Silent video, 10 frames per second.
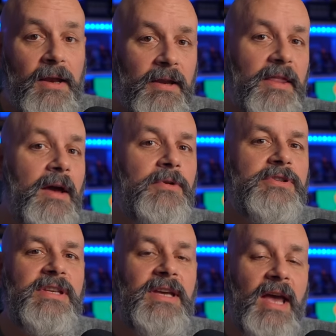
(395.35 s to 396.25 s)
Now, that was
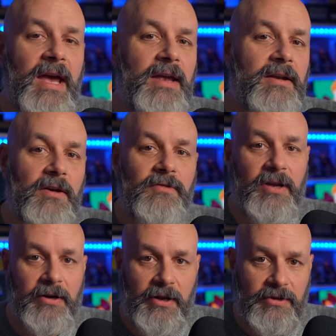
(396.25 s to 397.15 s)
the head of
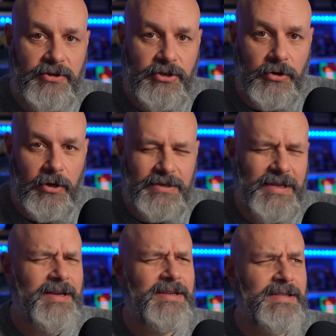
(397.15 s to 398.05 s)
Larian Studios. I
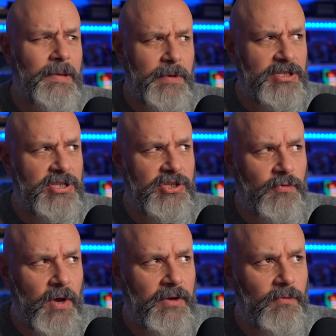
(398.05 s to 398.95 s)
think his name is
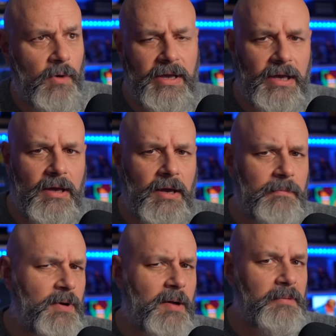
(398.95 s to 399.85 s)
Swen Wiky. I'm
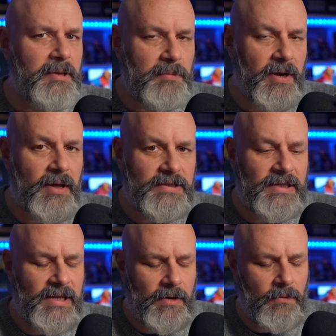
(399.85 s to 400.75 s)
probably pronouncing
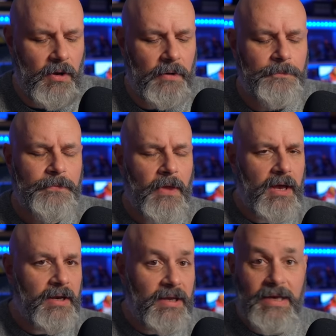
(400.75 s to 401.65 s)
that wrong.
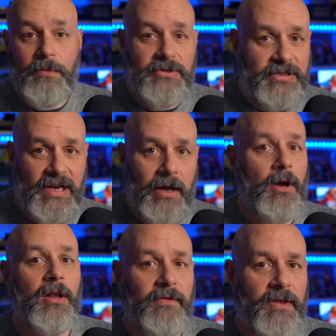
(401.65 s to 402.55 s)
And he was saying
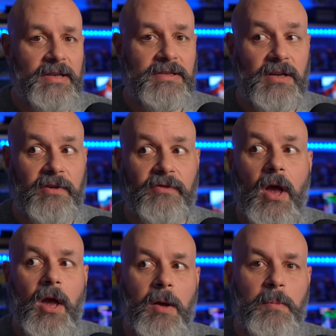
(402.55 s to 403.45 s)
all of that stuff
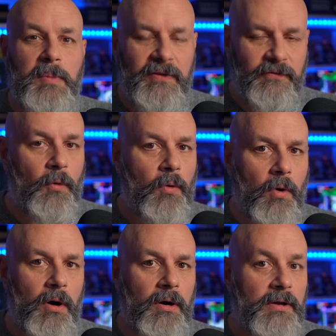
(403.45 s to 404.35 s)

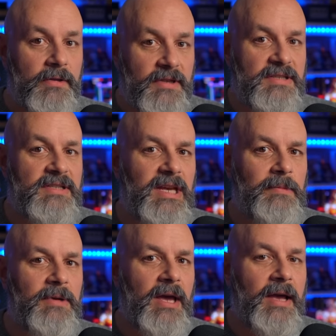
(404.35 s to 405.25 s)
before the Steam
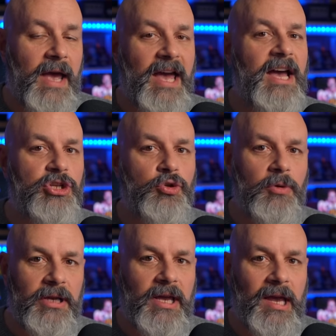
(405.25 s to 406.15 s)
Deck
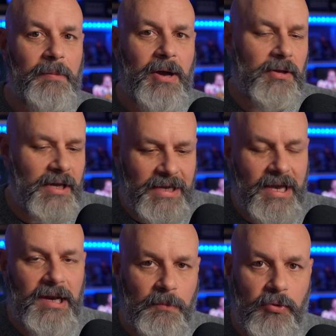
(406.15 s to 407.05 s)
actually came out. Like, he
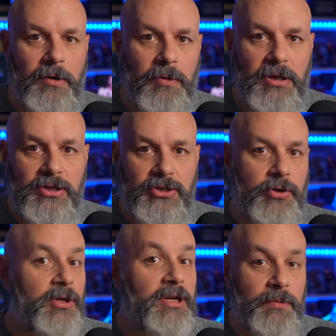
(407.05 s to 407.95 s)
had a pre-release
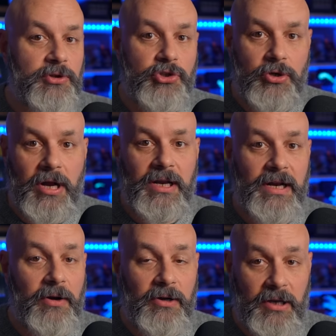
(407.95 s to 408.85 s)
unit. He was trying it
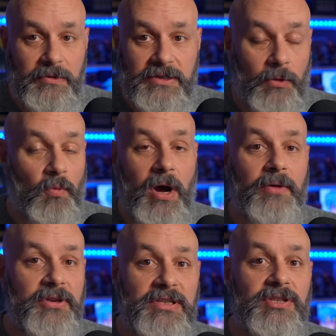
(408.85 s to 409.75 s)
out, and he was saying, wow,
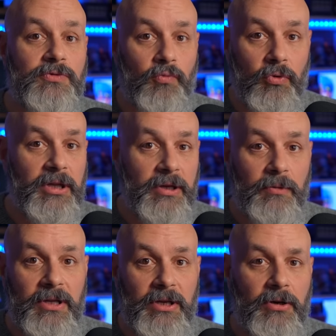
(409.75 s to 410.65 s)
this is really,
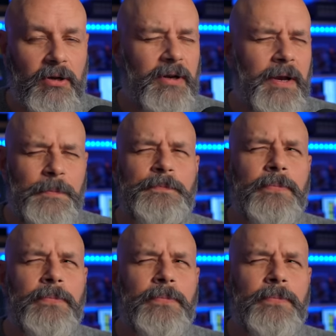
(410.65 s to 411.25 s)
really good. And